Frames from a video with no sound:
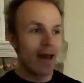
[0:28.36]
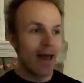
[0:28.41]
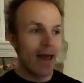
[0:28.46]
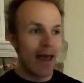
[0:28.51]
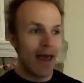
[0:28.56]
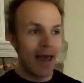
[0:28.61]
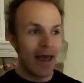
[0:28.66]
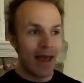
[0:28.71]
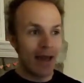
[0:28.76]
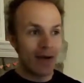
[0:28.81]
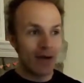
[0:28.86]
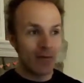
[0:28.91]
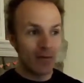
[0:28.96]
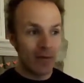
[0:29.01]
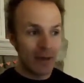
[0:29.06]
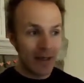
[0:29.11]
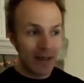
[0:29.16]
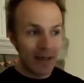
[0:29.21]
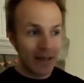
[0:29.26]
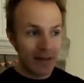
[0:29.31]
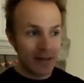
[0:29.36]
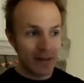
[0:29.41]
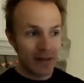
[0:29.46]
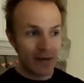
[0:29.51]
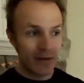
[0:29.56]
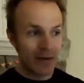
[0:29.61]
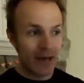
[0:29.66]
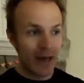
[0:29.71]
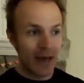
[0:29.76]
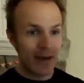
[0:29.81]
And we
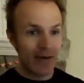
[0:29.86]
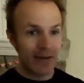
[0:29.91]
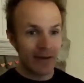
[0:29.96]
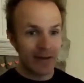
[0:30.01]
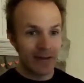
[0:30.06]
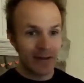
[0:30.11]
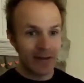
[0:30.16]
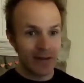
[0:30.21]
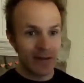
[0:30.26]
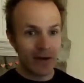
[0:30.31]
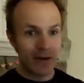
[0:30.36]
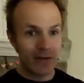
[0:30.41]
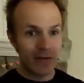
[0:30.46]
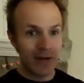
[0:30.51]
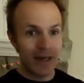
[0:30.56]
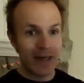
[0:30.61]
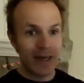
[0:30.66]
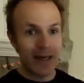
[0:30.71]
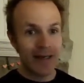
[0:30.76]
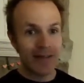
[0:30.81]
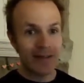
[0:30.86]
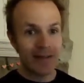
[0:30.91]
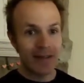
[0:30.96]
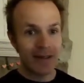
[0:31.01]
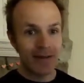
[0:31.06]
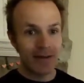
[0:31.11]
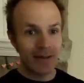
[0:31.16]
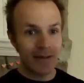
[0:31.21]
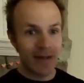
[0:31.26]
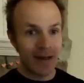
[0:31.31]
showed how to install Red Hat Single
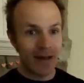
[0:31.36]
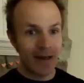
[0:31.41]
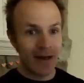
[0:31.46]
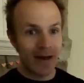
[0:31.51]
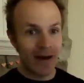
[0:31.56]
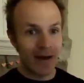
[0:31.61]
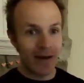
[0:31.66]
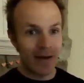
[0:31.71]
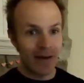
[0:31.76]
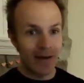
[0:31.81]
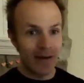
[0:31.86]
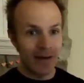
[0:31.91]
Sign-On